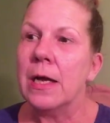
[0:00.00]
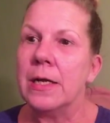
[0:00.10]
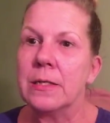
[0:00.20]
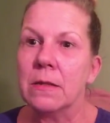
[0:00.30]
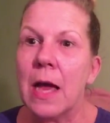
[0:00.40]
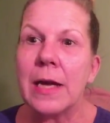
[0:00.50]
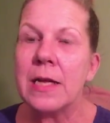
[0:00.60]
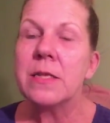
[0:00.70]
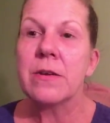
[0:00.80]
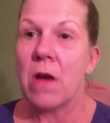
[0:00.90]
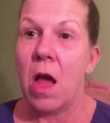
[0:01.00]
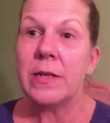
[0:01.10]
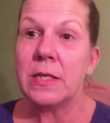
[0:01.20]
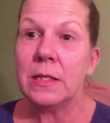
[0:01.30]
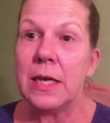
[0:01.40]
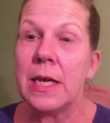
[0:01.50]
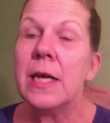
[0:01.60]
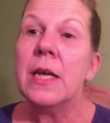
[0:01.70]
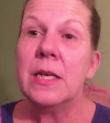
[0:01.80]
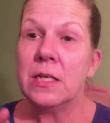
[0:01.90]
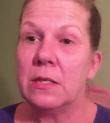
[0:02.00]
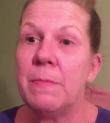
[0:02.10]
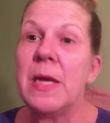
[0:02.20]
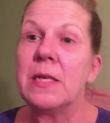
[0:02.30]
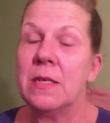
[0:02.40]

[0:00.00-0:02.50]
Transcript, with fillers: It's a lot easier, honestly, to speak